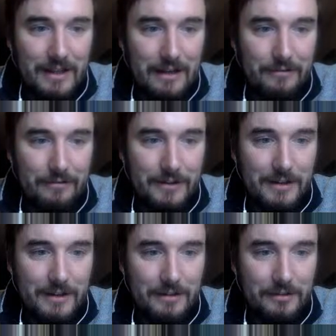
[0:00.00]

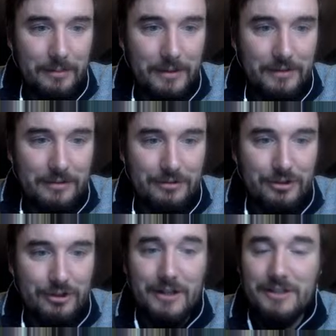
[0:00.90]
California, there's a place called
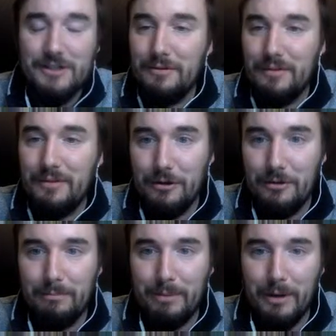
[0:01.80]
Sharktooth Hill
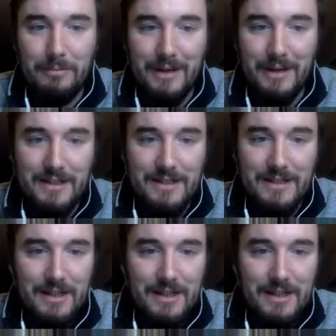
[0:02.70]
Bone Bed.